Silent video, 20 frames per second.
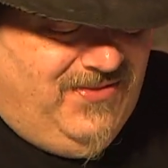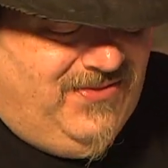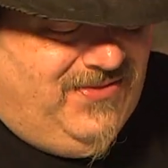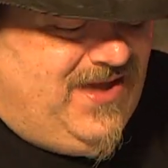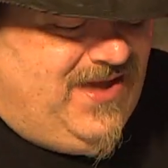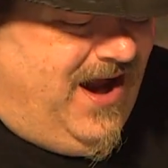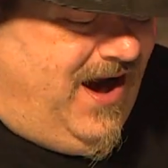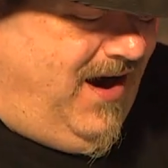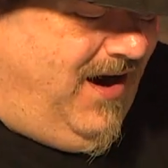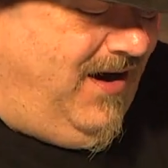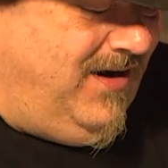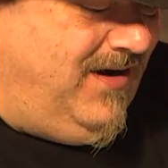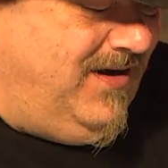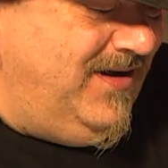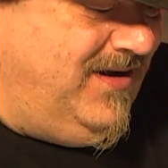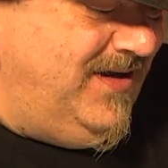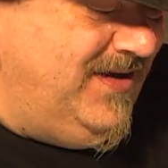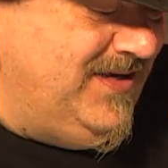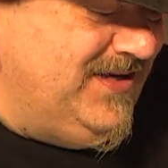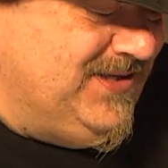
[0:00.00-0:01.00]

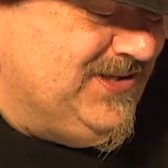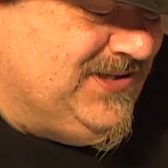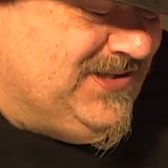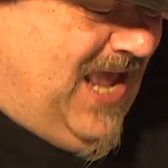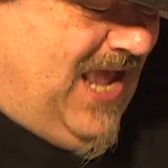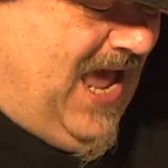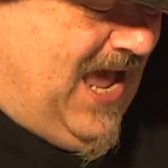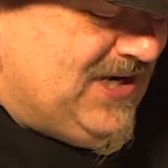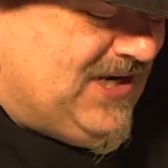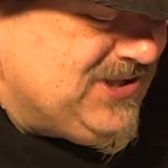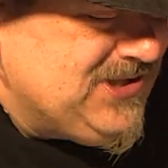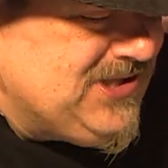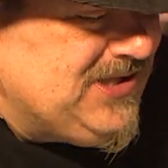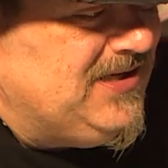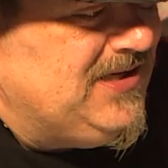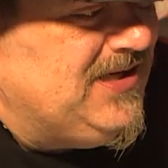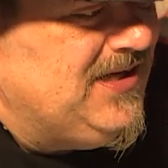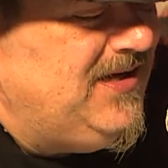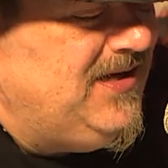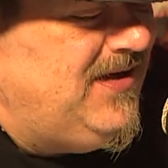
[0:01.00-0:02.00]
there is
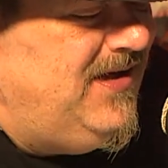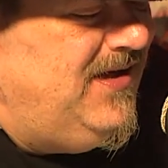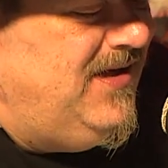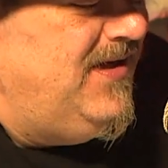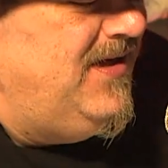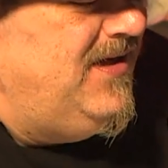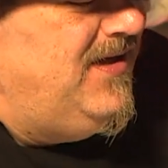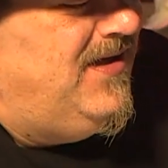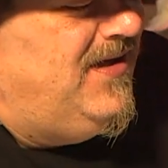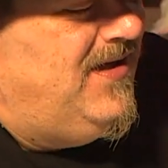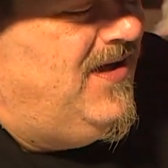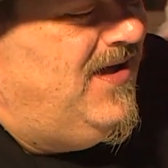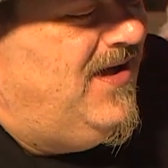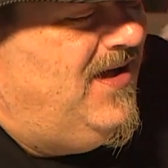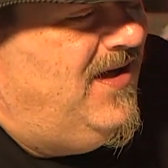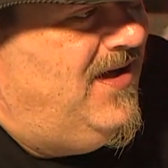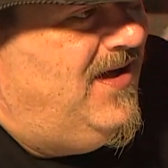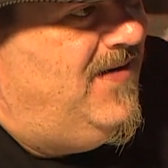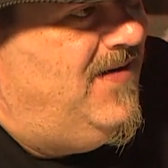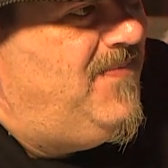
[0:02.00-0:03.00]
actually
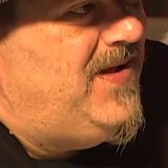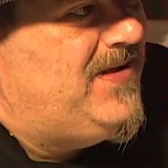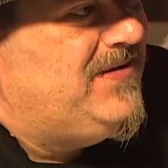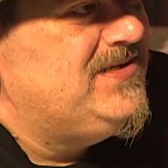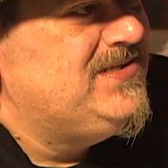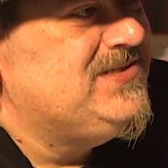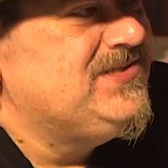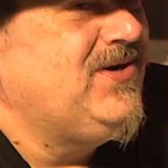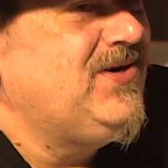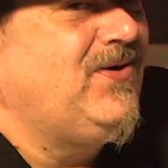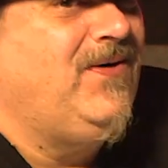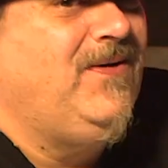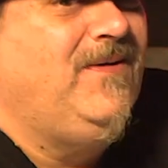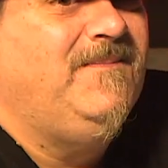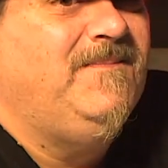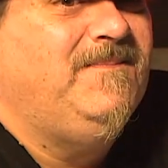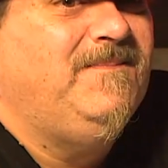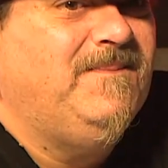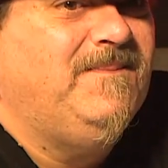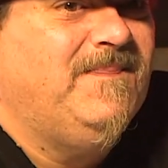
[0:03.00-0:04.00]
about this
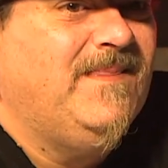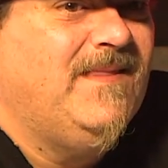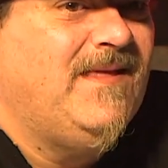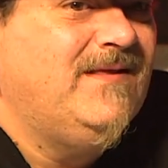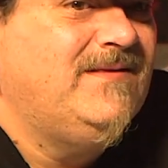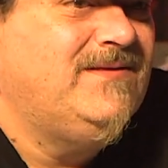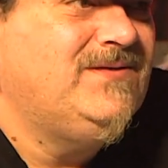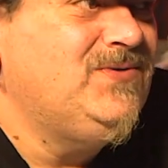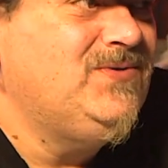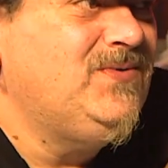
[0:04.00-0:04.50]
girl. Do